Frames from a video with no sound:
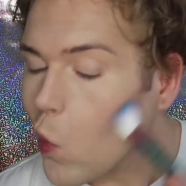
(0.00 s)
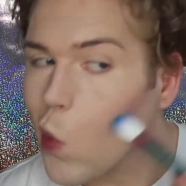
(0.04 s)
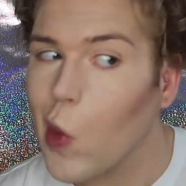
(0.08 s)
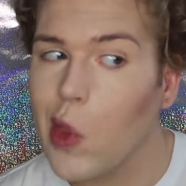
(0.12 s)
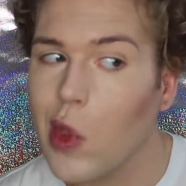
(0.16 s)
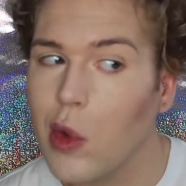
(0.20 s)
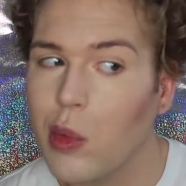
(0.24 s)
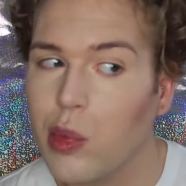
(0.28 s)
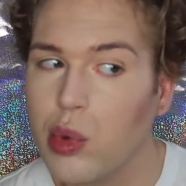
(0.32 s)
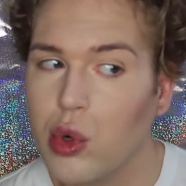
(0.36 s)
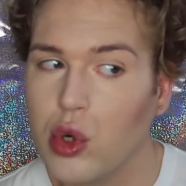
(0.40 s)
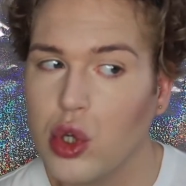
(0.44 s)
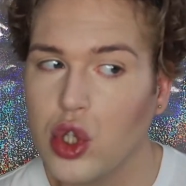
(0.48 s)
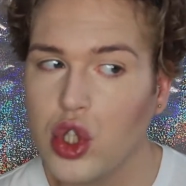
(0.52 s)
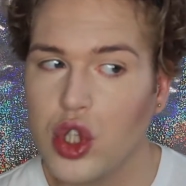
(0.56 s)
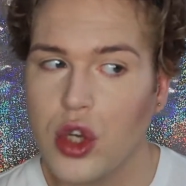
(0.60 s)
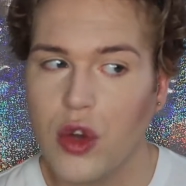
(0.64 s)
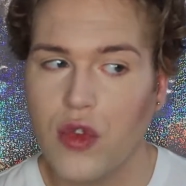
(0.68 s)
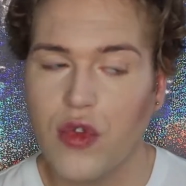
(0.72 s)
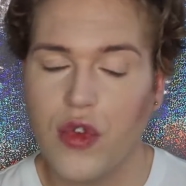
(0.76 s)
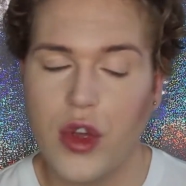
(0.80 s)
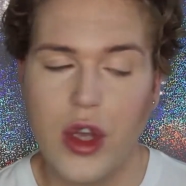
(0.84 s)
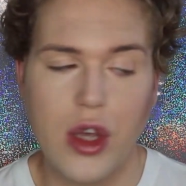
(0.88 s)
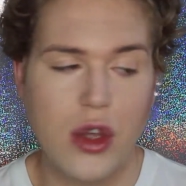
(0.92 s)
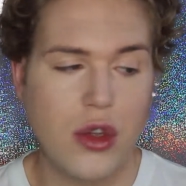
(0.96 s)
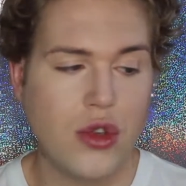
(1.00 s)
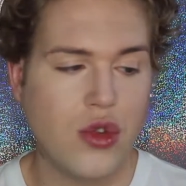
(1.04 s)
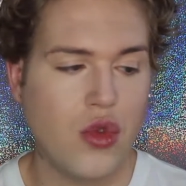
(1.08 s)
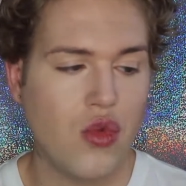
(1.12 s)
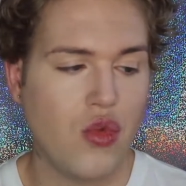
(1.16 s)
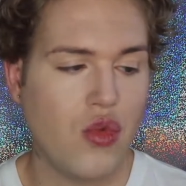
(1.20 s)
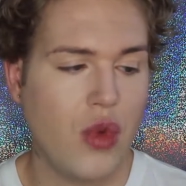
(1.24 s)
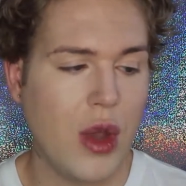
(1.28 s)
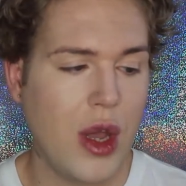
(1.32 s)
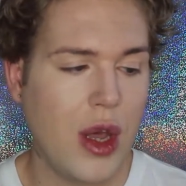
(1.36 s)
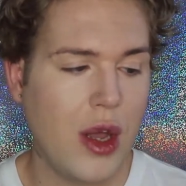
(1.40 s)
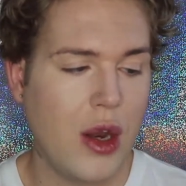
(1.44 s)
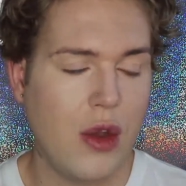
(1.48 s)
The brush feels
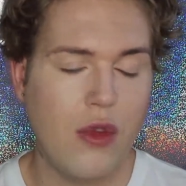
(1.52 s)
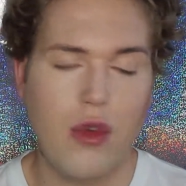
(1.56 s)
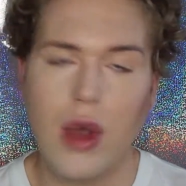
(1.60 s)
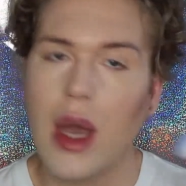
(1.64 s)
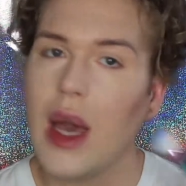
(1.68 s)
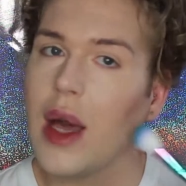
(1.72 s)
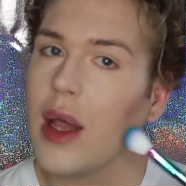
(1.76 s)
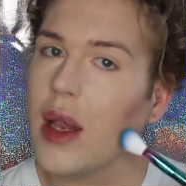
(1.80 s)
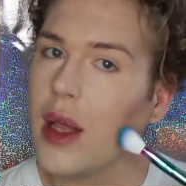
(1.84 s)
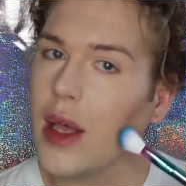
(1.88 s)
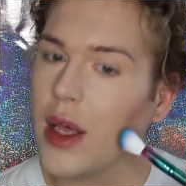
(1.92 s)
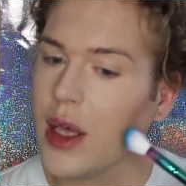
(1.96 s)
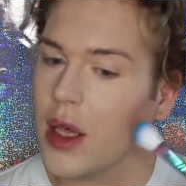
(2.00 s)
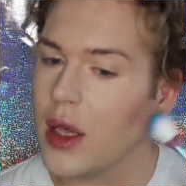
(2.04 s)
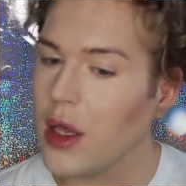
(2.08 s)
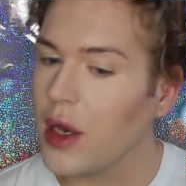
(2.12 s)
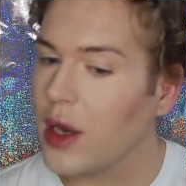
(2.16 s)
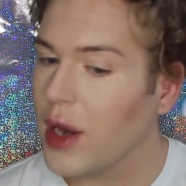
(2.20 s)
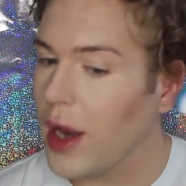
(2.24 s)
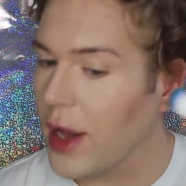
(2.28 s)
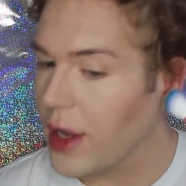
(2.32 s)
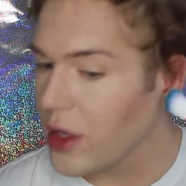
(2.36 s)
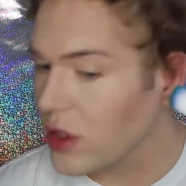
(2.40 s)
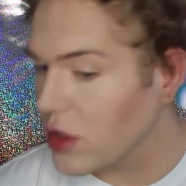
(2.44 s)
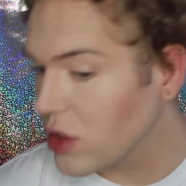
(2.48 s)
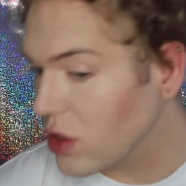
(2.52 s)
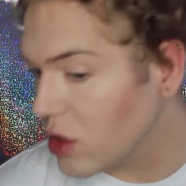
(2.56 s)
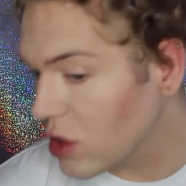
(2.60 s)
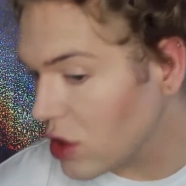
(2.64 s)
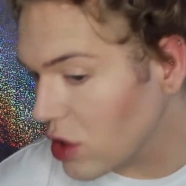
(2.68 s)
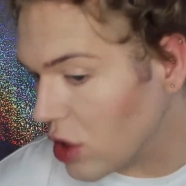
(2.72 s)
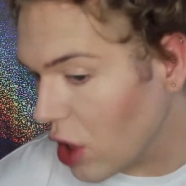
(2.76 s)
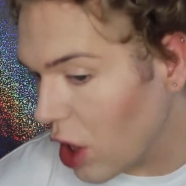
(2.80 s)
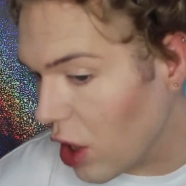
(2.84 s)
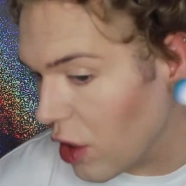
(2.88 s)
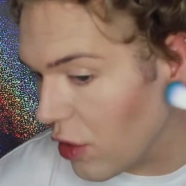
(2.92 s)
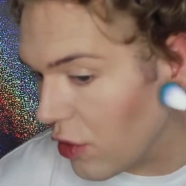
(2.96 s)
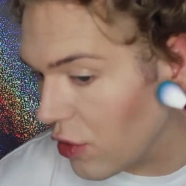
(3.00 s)
really nice and
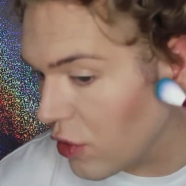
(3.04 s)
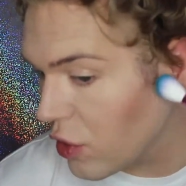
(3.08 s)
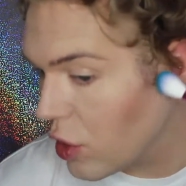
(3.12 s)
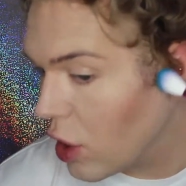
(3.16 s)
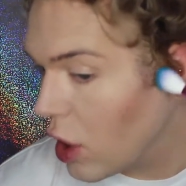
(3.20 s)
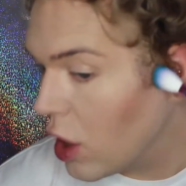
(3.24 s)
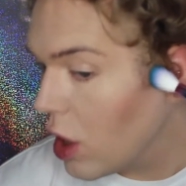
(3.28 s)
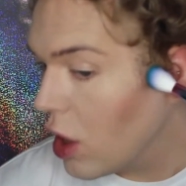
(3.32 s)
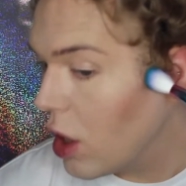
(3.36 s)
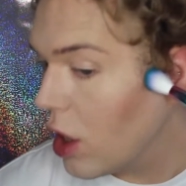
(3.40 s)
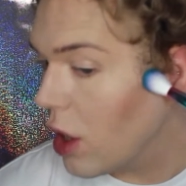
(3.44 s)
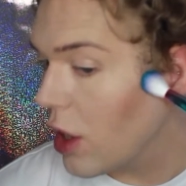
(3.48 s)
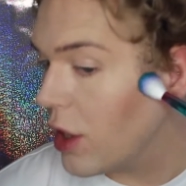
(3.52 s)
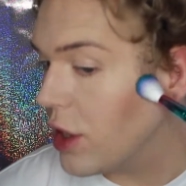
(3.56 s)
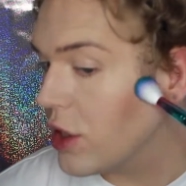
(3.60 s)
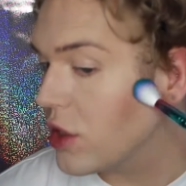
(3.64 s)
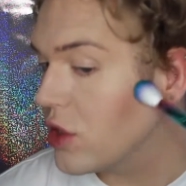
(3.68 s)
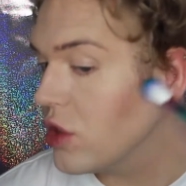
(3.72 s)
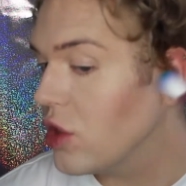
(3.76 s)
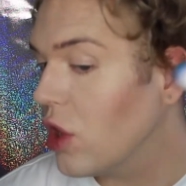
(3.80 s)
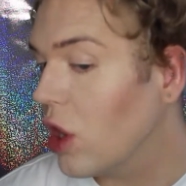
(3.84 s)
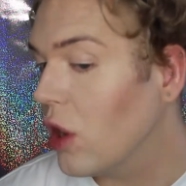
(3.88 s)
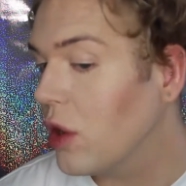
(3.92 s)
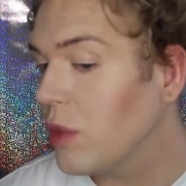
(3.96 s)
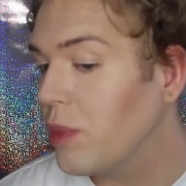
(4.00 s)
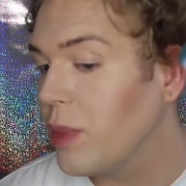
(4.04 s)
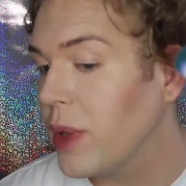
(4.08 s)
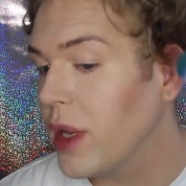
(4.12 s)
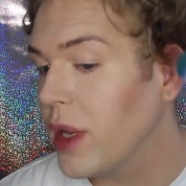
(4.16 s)
soft, and it's not